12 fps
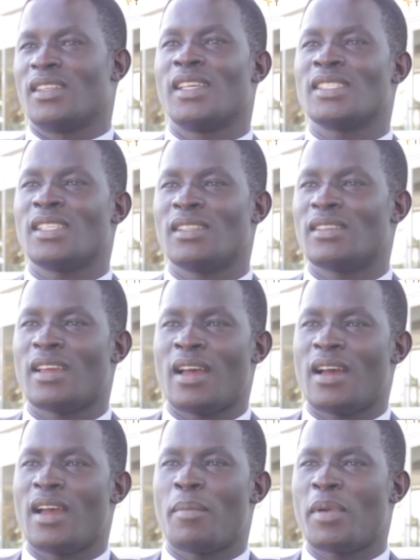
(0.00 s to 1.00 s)
it doesn't
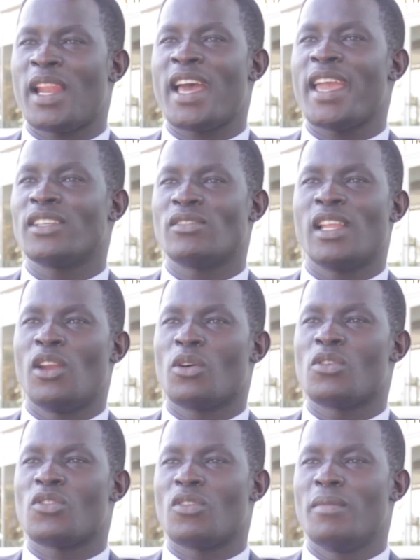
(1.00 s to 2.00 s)
apply to the
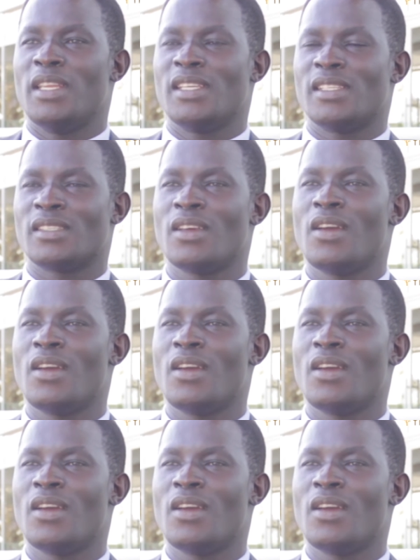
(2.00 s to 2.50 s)
local communities.